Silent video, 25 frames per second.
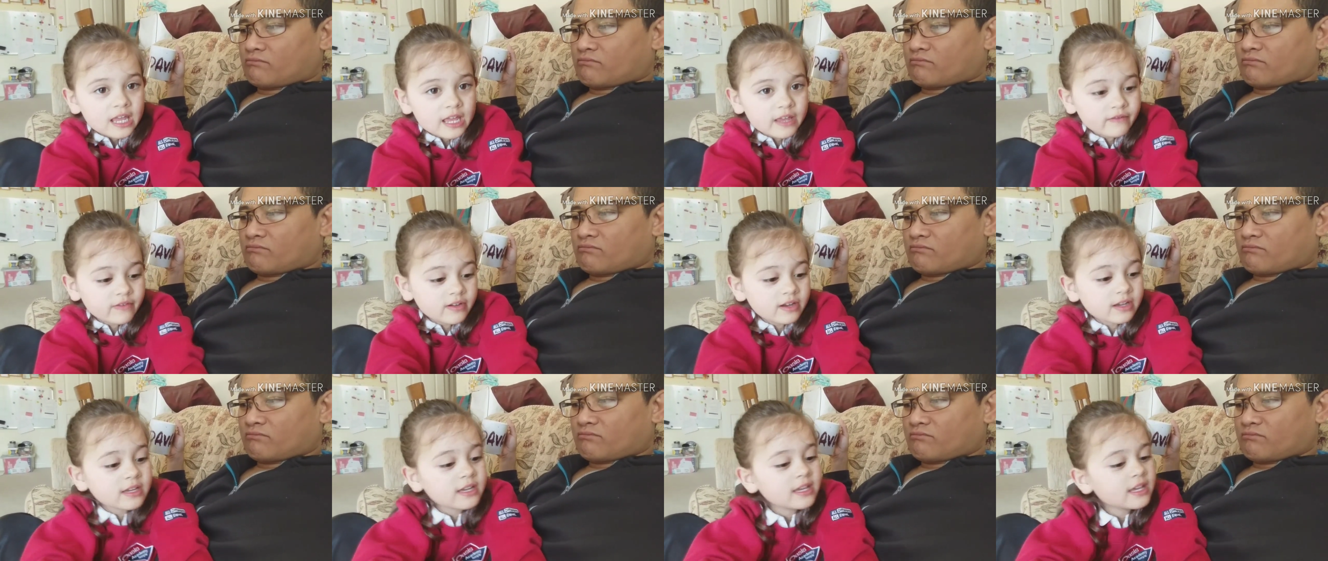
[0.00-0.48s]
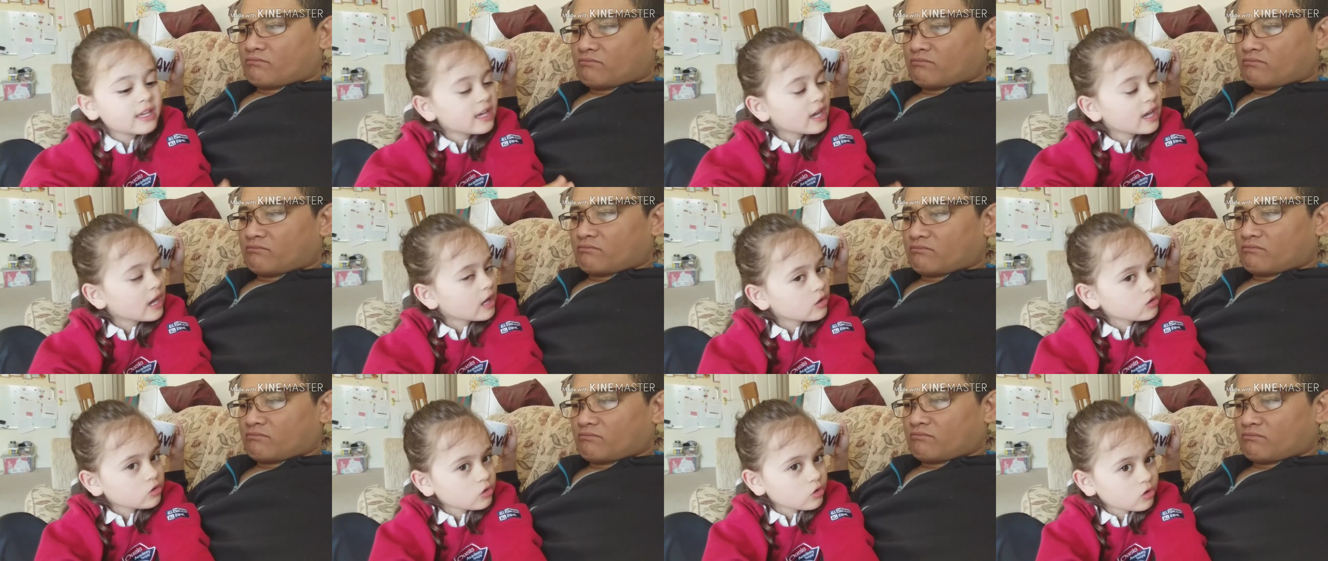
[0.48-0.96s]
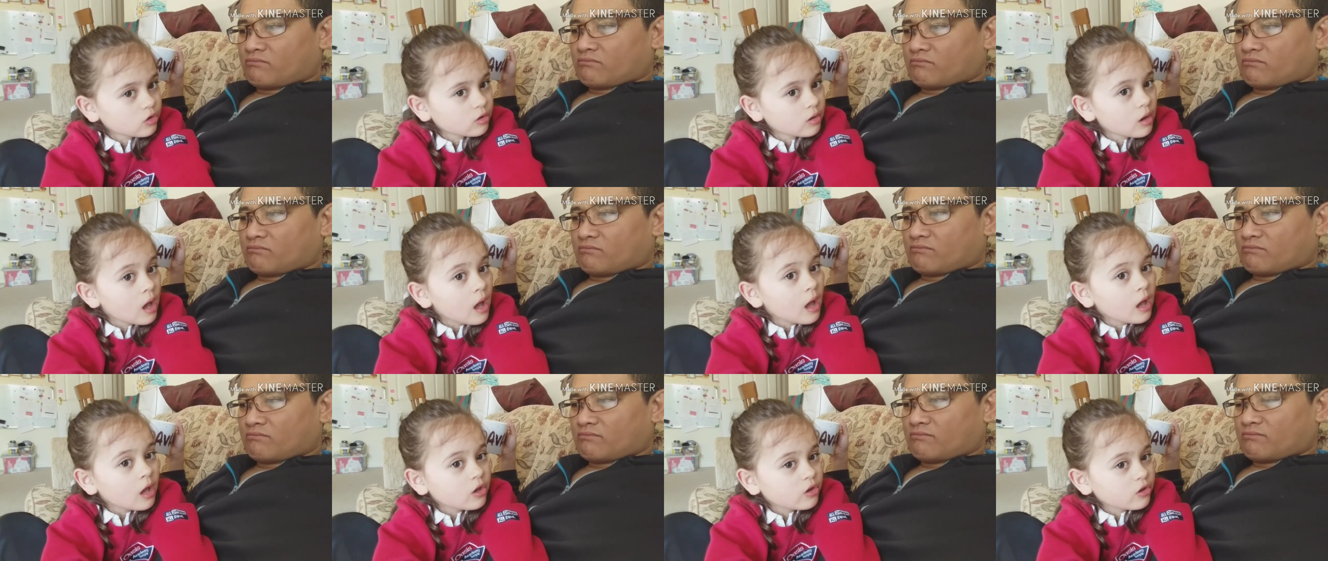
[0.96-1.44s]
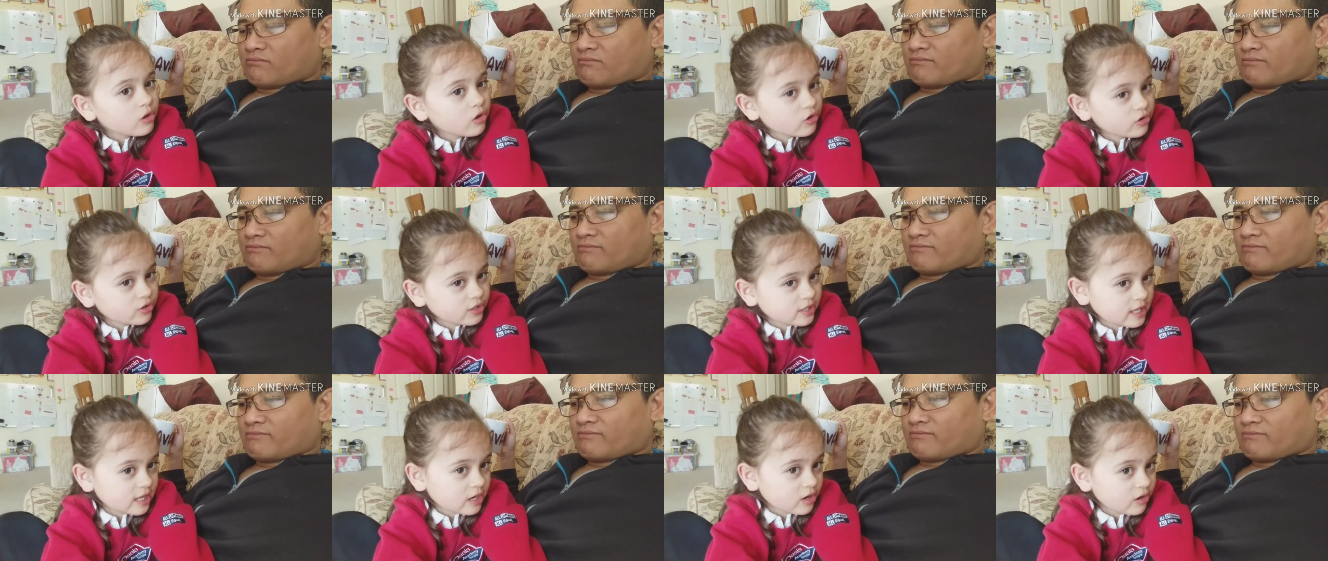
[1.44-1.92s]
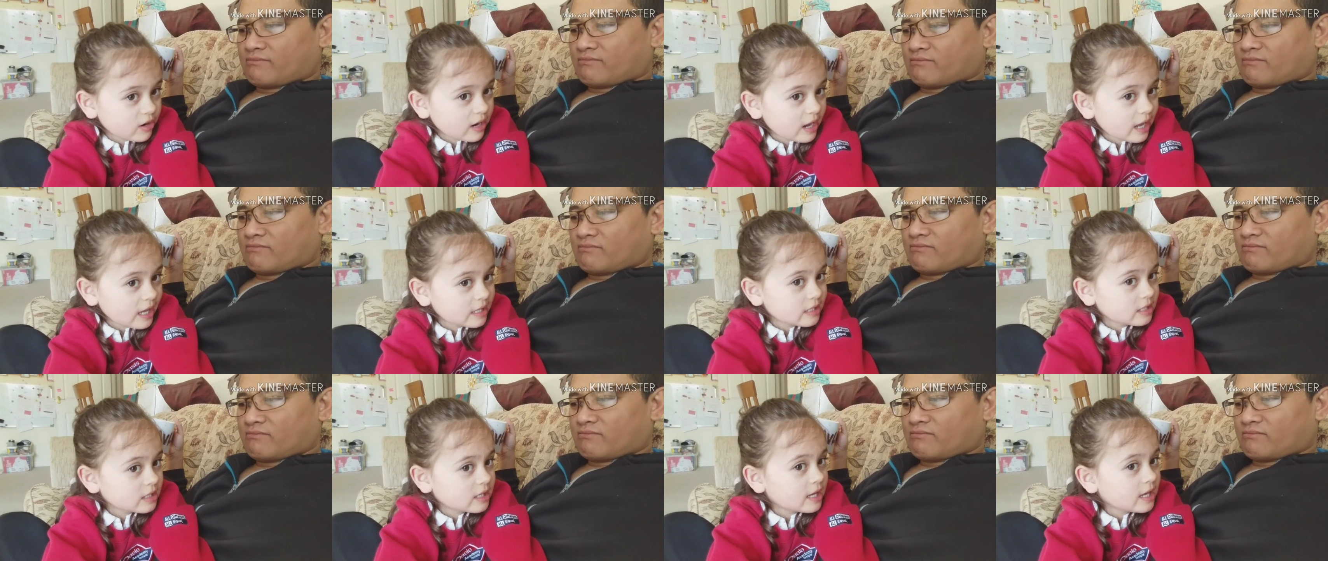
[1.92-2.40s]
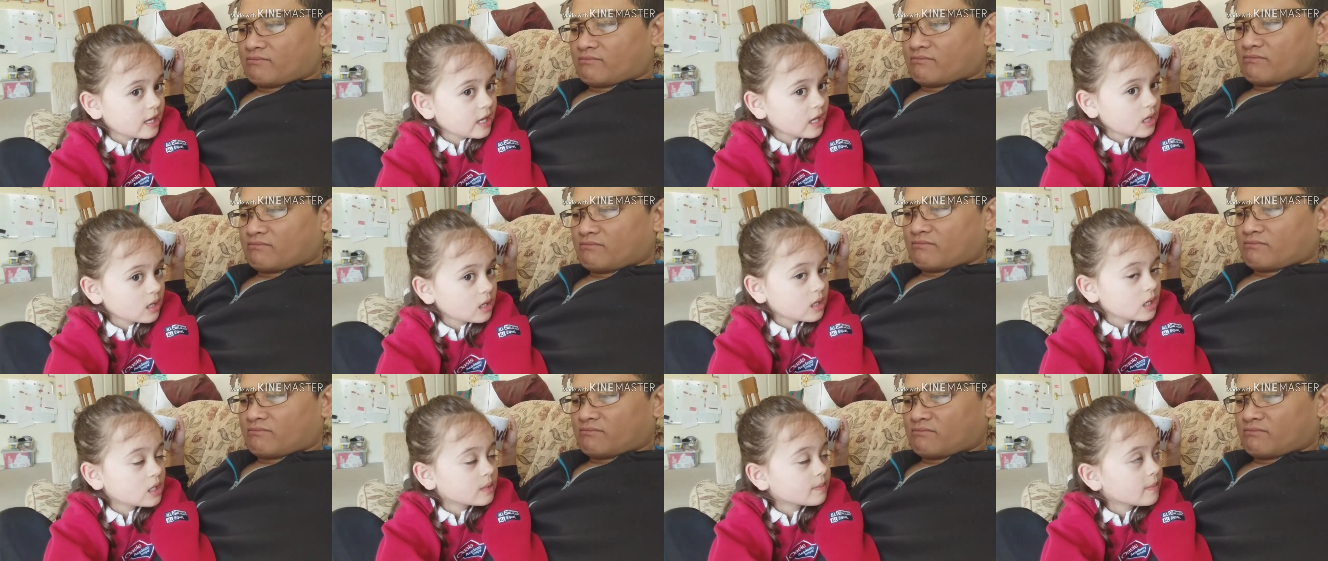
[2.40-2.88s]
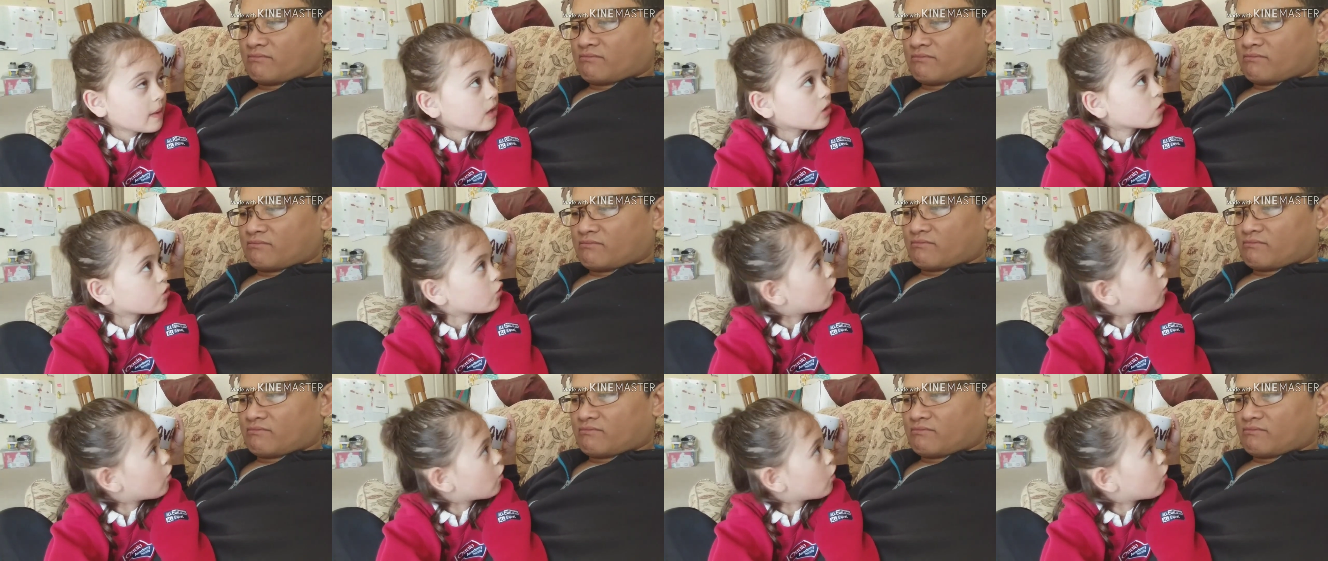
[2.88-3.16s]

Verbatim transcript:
Speaker 1: Even Kian took your sticker, and Kian is my